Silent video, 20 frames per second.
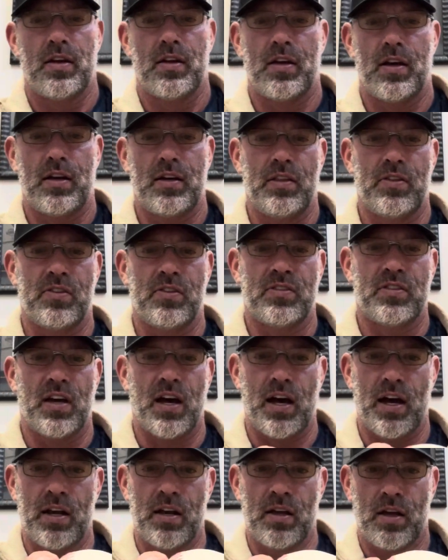on either
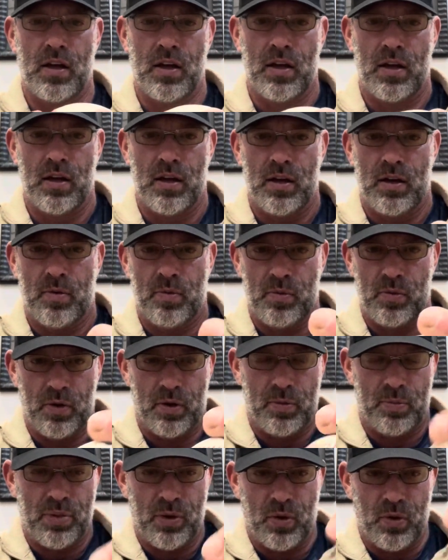side,
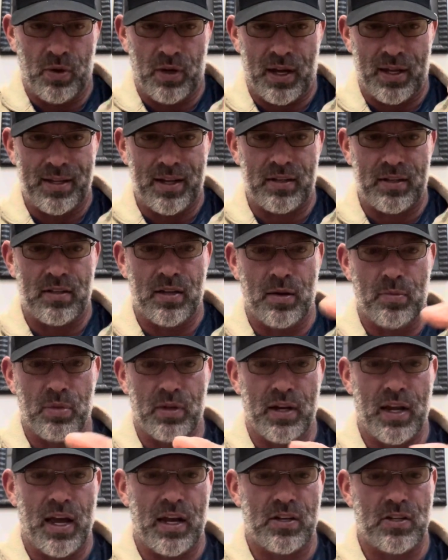really pull and get that
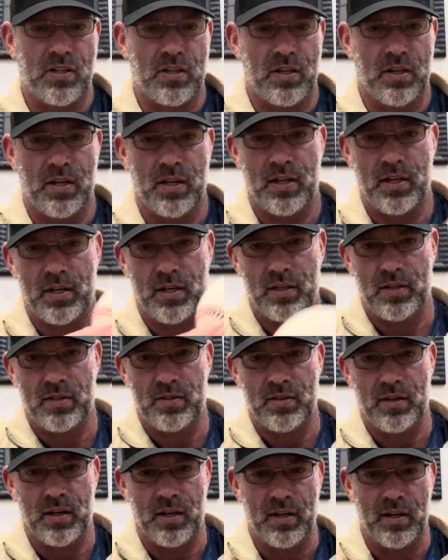tumbling action,
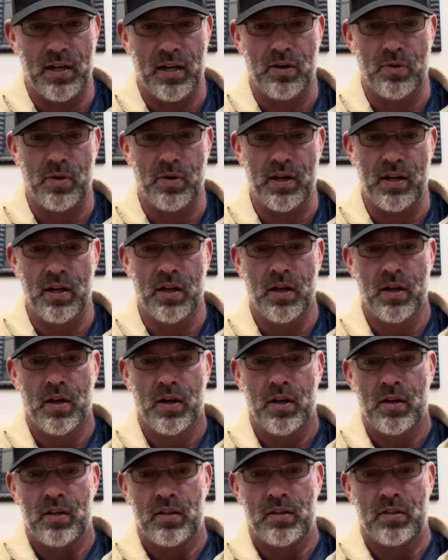sinking down the way.
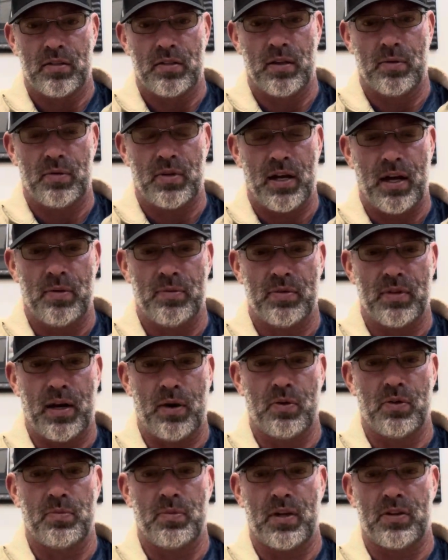Sometimes I
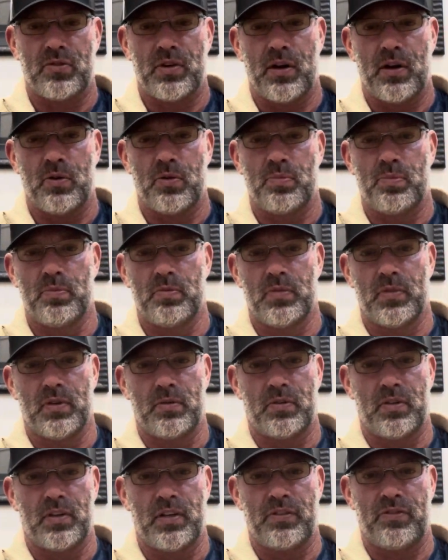would mess around
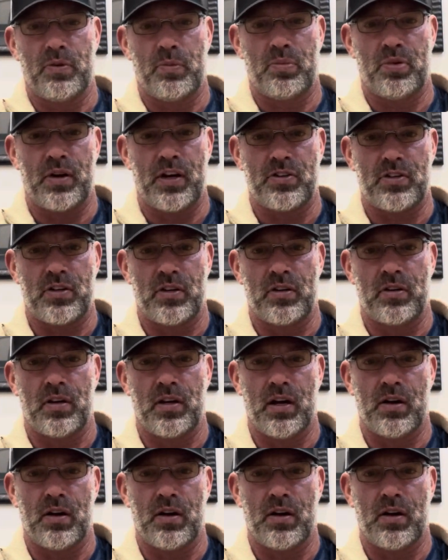with different pressure, and I